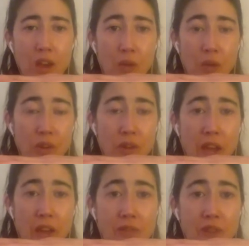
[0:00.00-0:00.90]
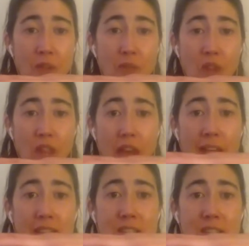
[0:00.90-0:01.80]
When your diaphragm
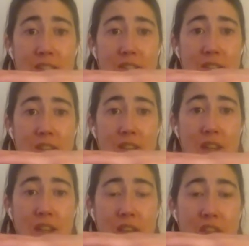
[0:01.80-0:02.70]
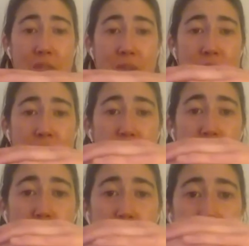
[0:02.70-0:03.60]
relaxes, the muscle
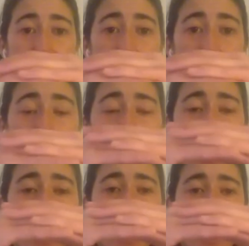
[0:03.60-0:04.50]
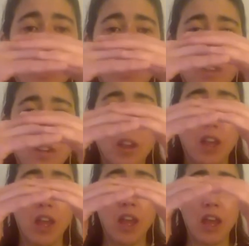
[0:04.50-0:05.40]
fibers elongate,
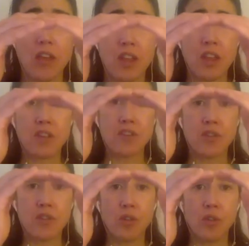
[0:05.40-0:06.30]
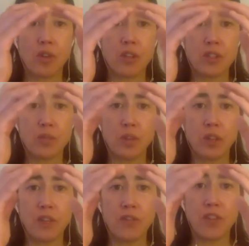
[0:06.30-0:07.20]
and the internal organs will
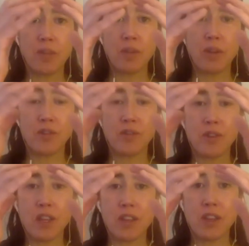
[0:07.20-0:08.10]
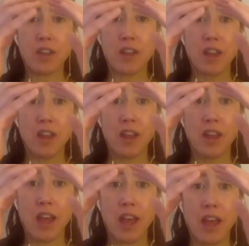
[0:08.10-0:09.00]
lift up underneath it
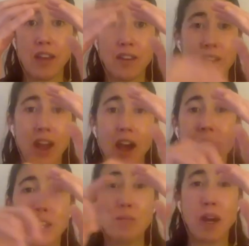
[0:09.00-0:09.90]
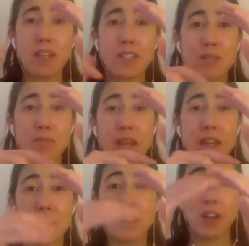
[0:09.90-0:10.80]
and occupy
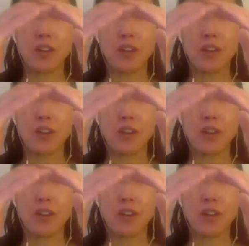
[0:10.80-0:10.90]
space